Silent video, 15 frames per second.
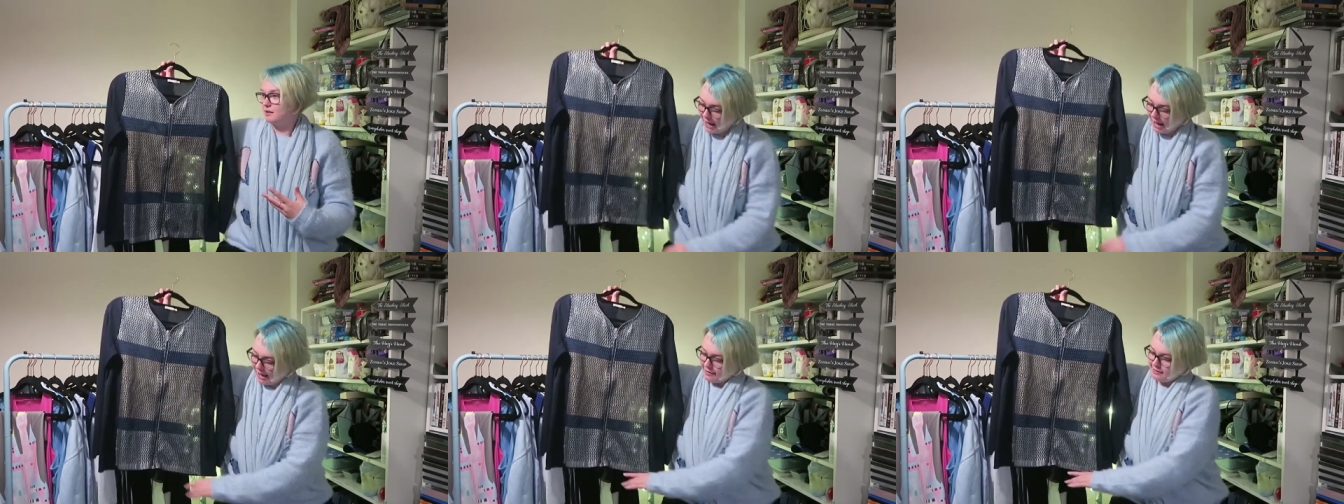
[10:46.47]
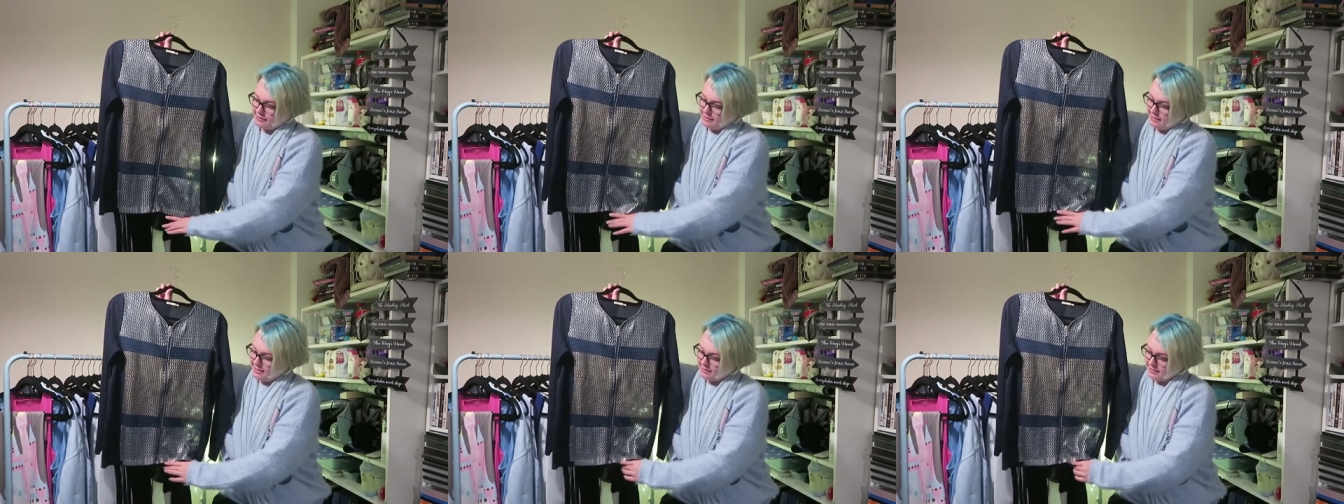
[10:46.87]
and
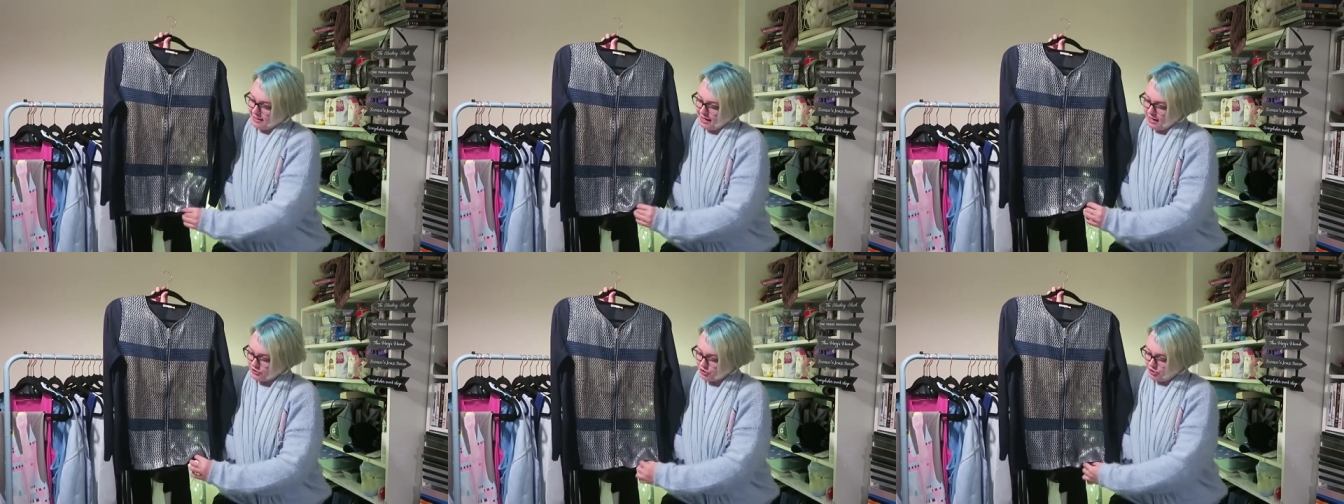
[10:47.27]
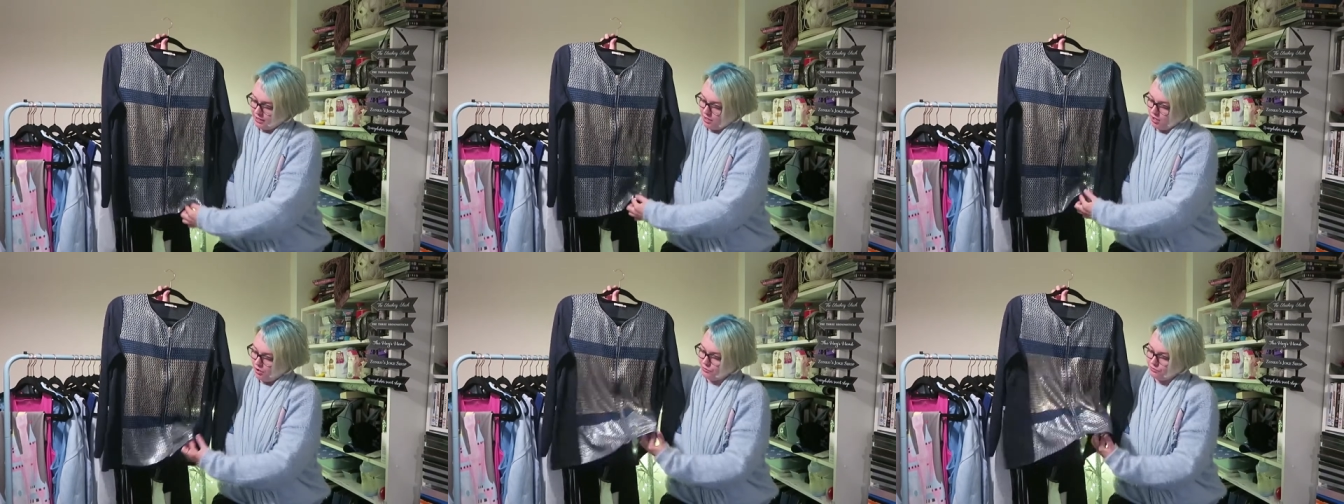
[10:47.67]
these are actually
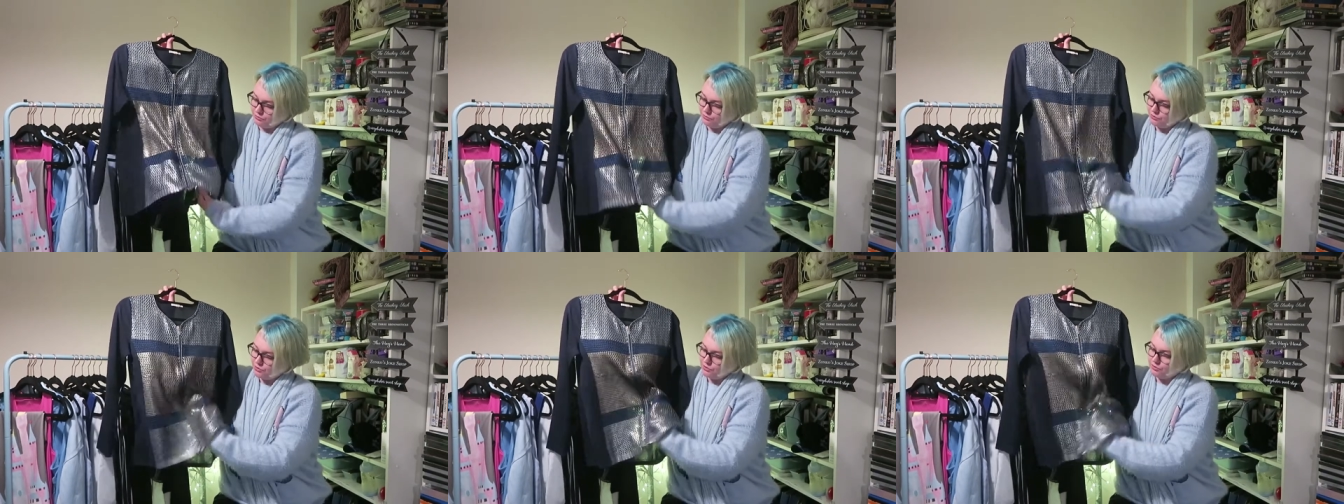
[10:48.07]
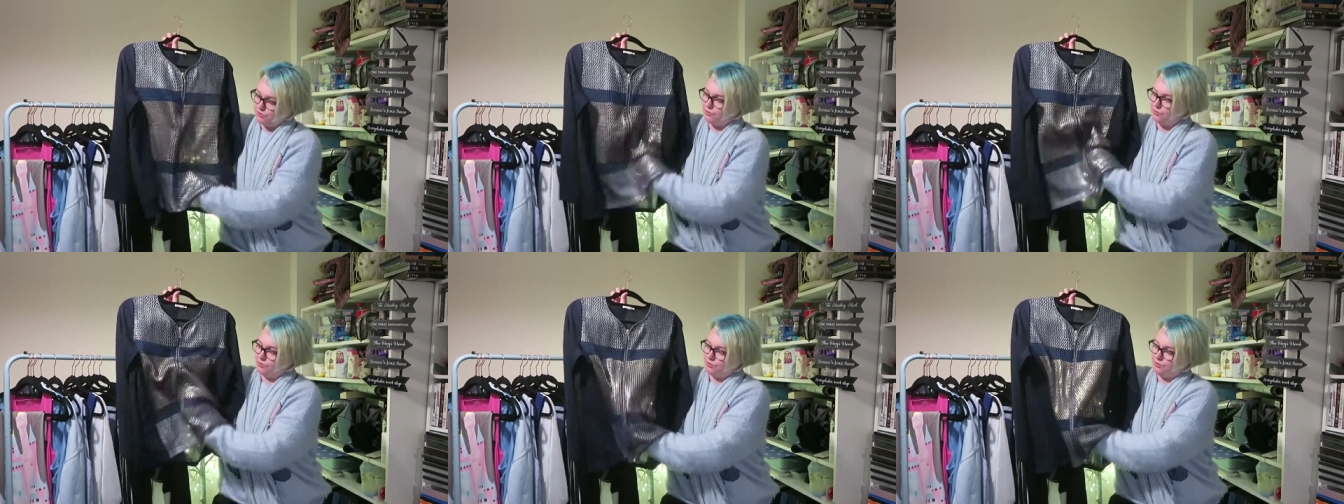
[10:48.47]
holes
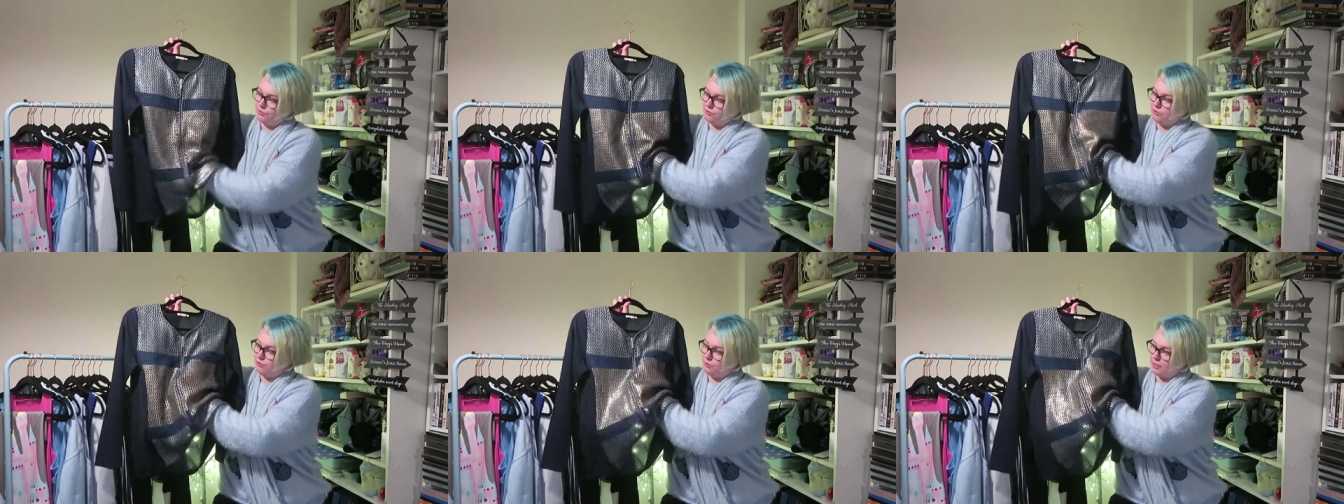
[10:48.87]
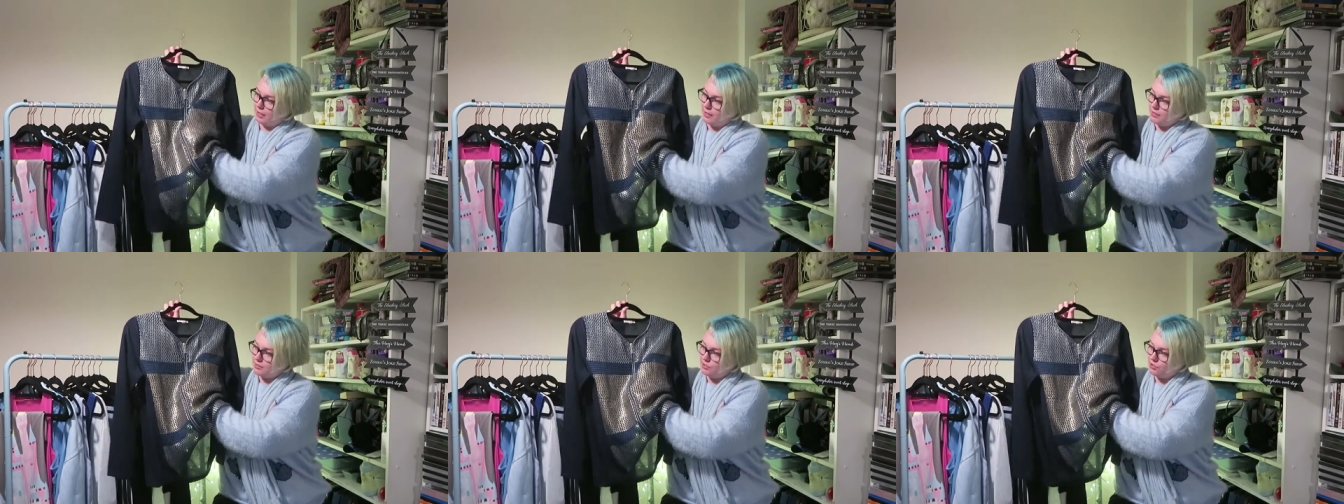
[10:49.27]
through
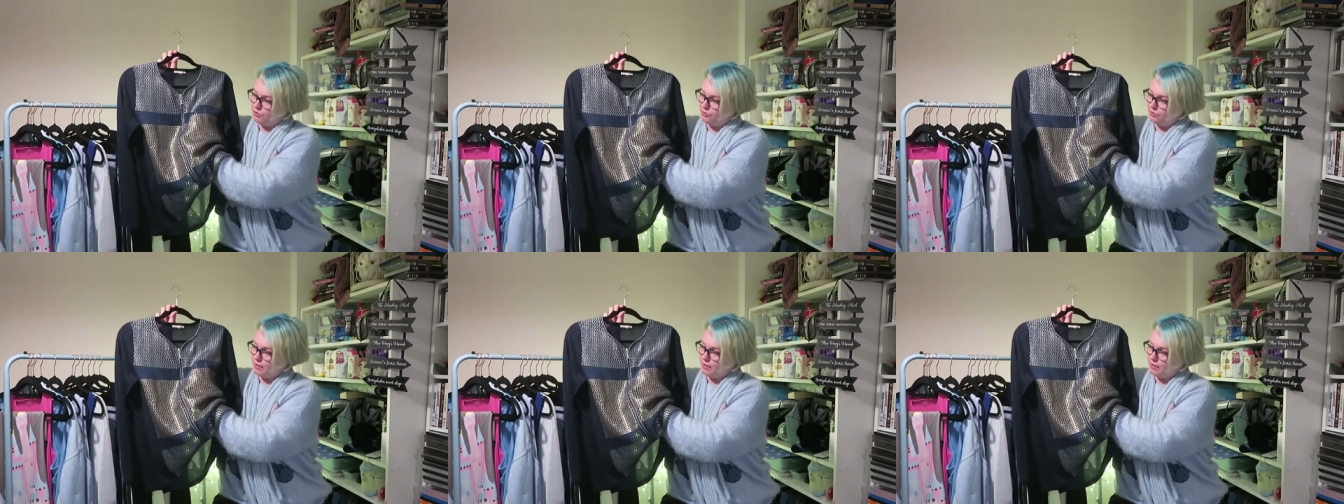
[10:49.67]
there so